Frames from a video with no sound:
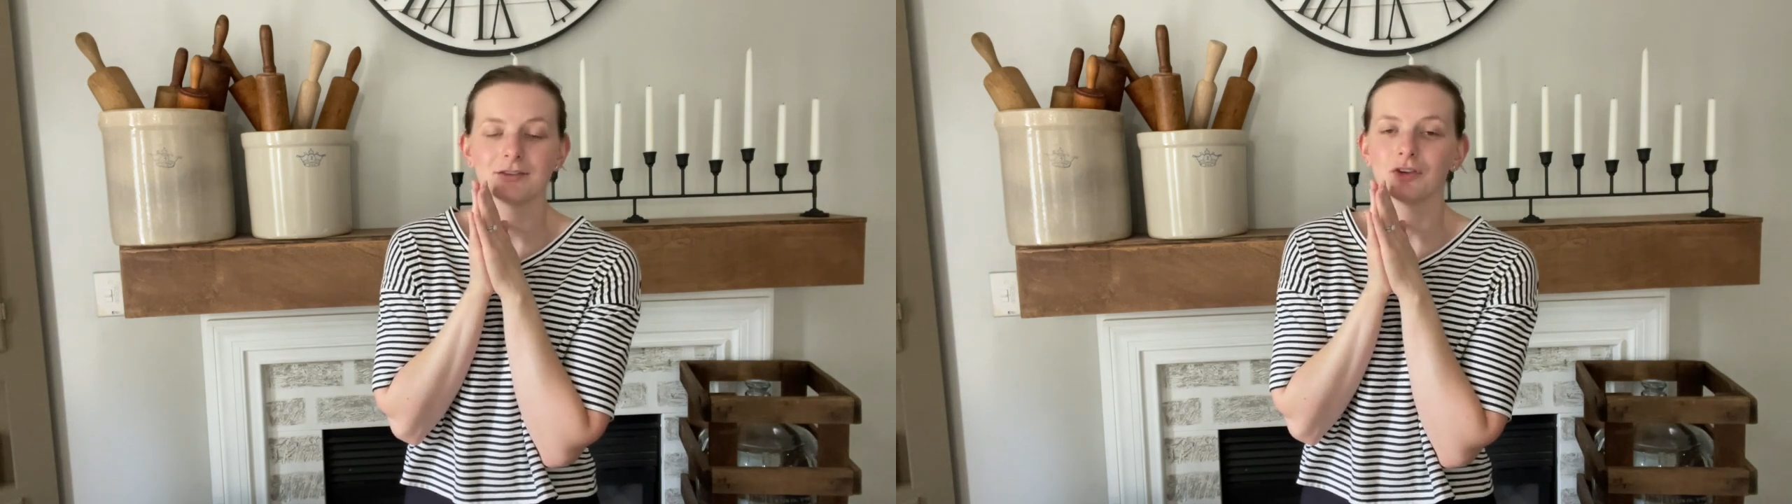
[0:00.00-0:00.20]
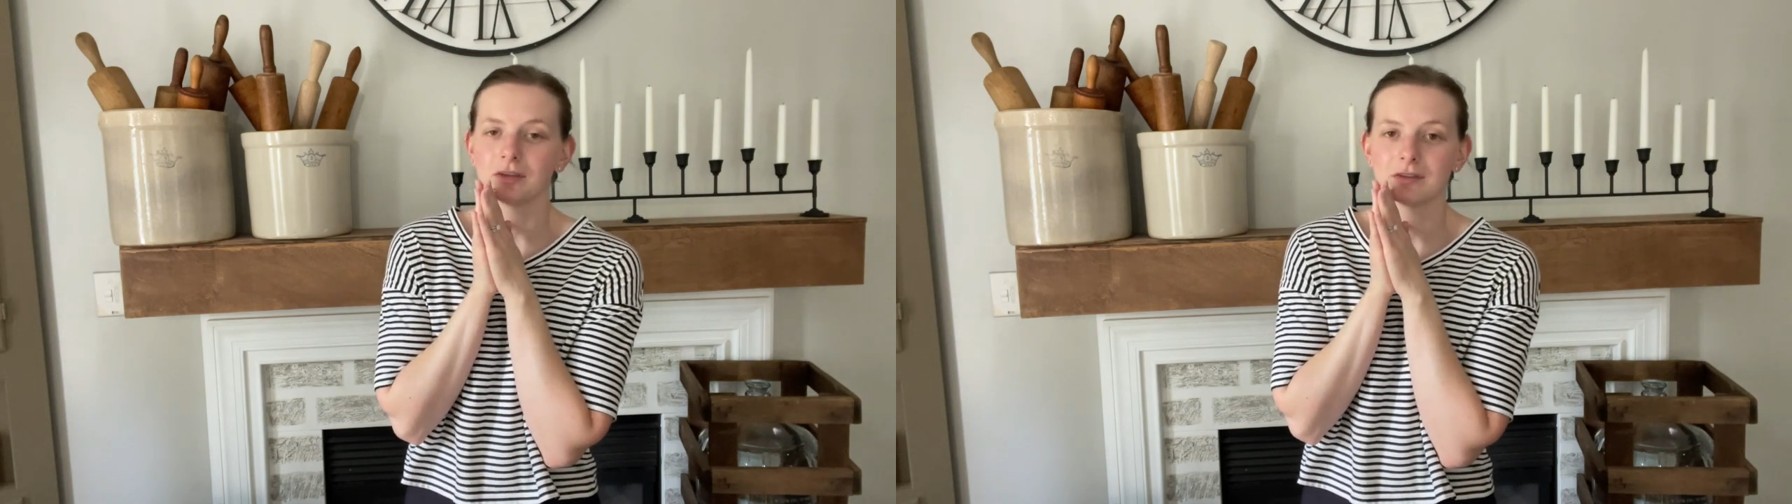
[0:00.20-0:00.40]

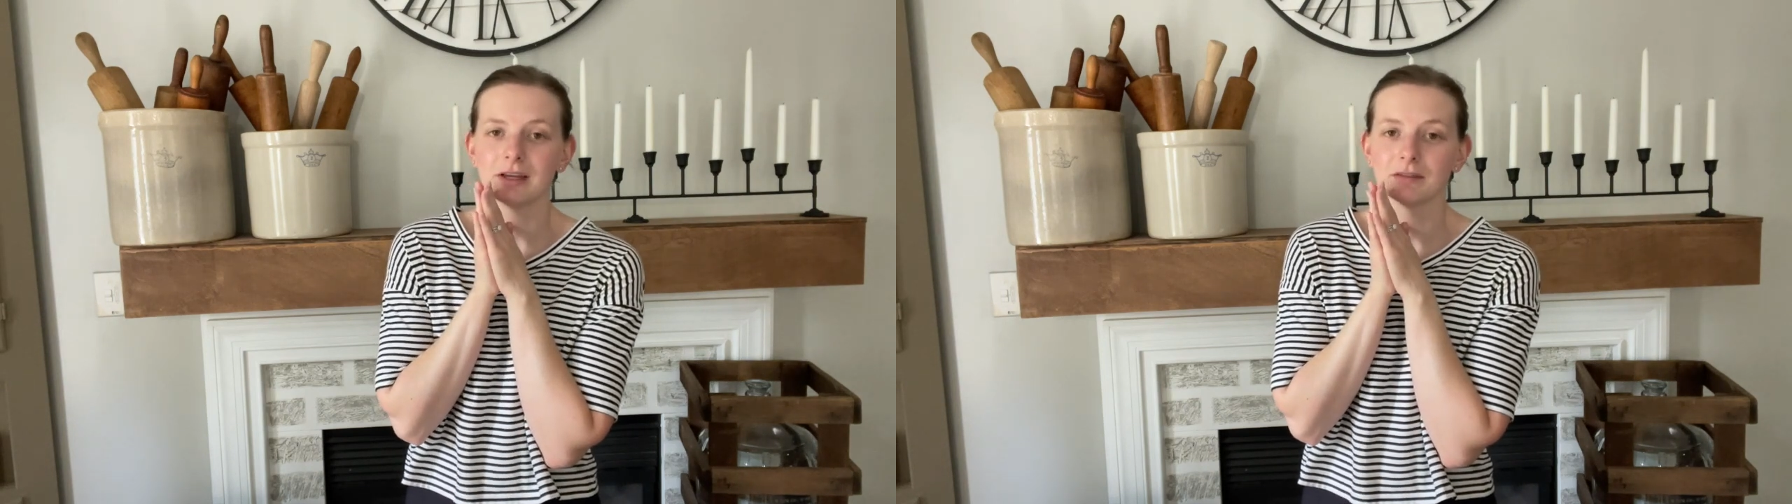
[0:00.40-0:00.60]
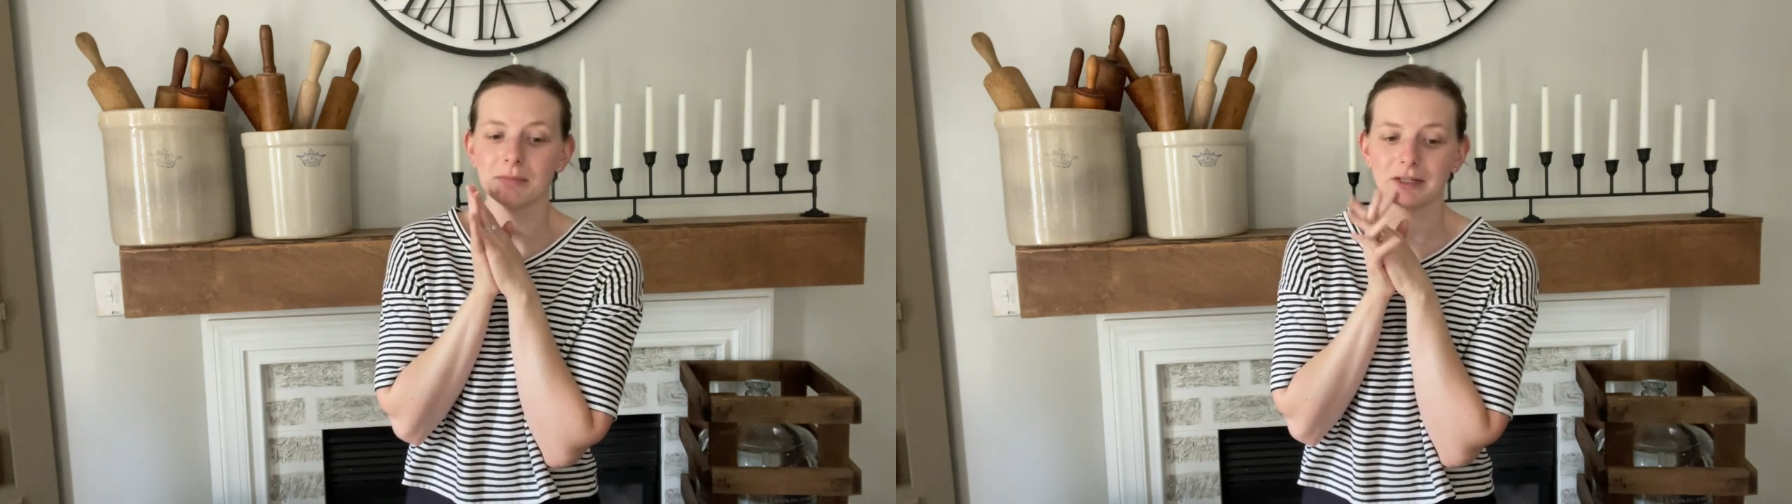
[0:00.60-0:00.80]
just
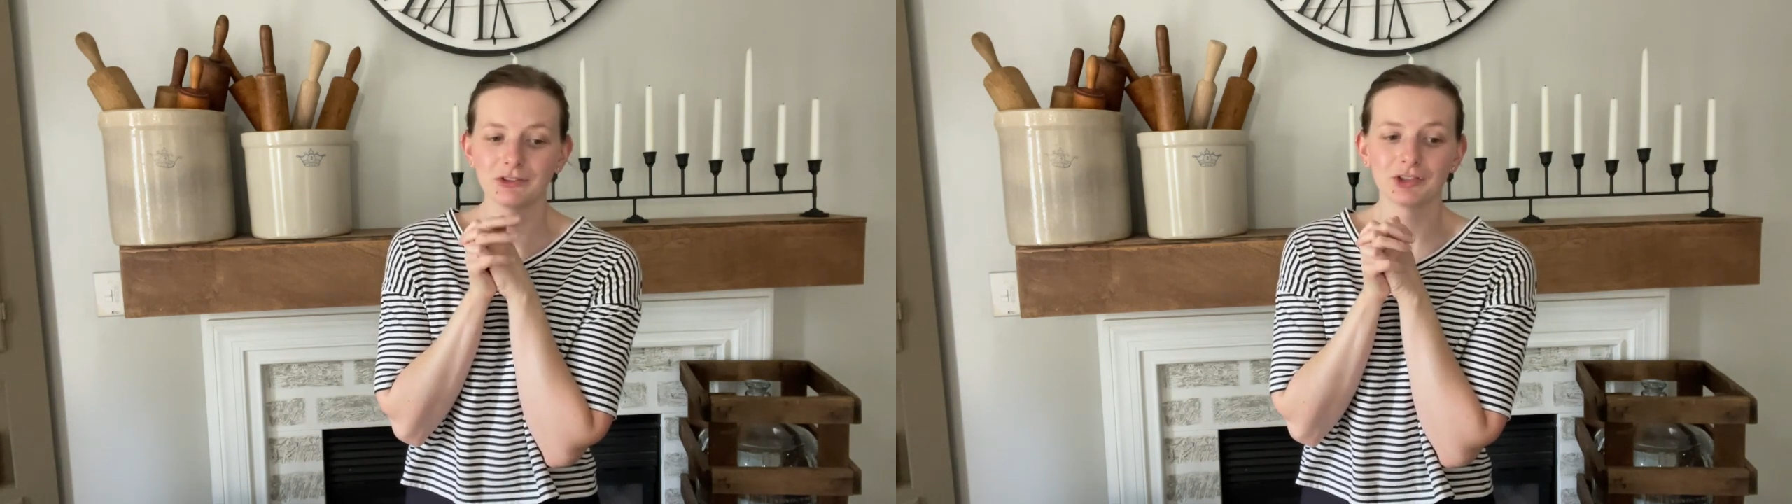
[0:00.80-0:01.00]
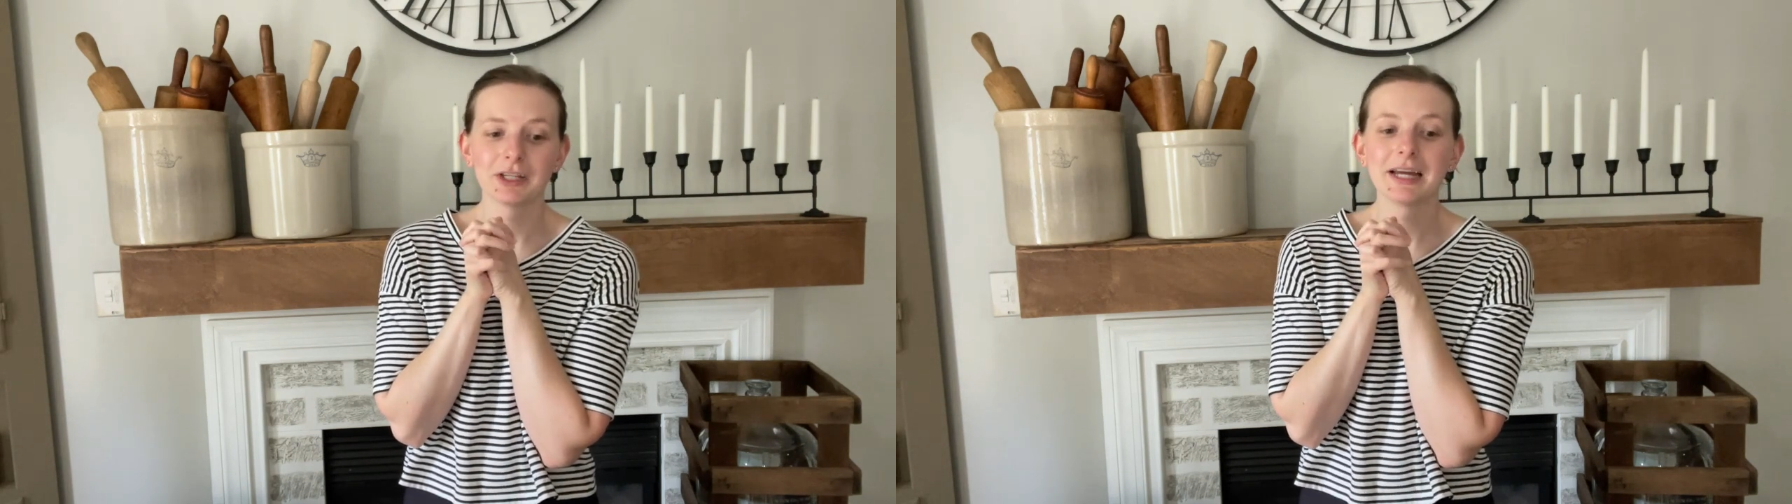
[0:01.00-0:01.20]
as much